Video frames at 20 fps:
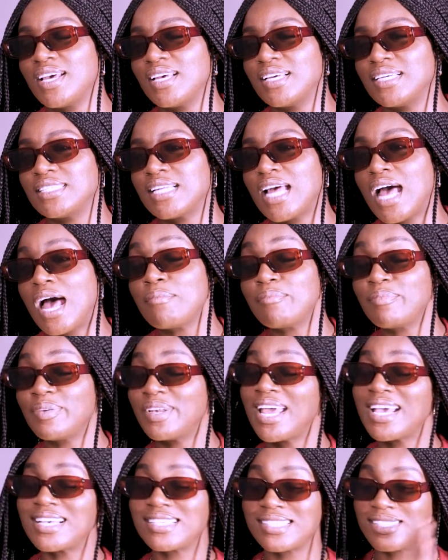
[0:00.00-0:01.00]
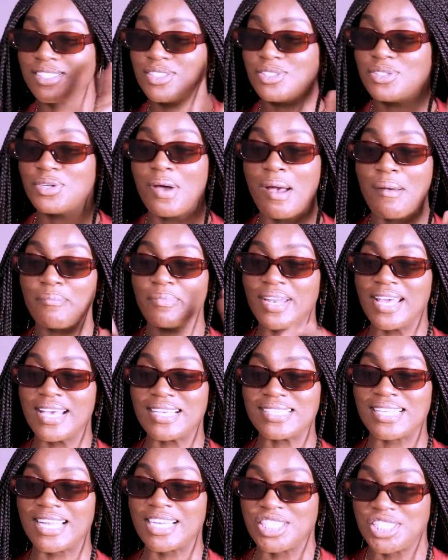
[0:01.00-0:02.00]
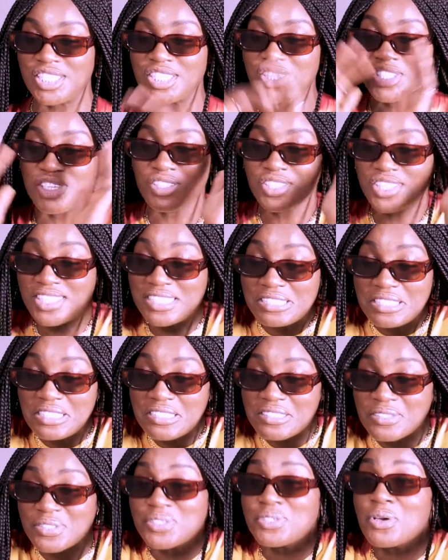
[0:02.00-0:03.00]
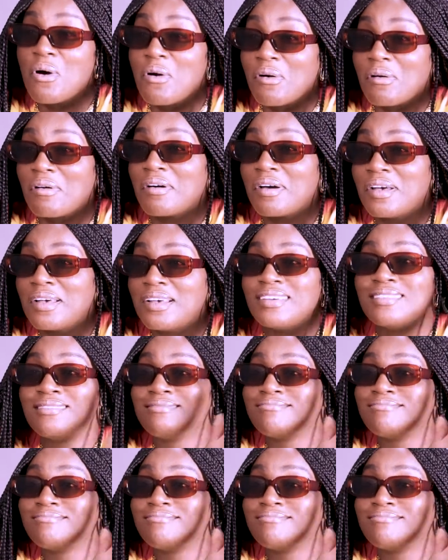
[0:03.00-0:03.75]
Yeah. I'm blessed, you know, I'm blessed. Like she did the song.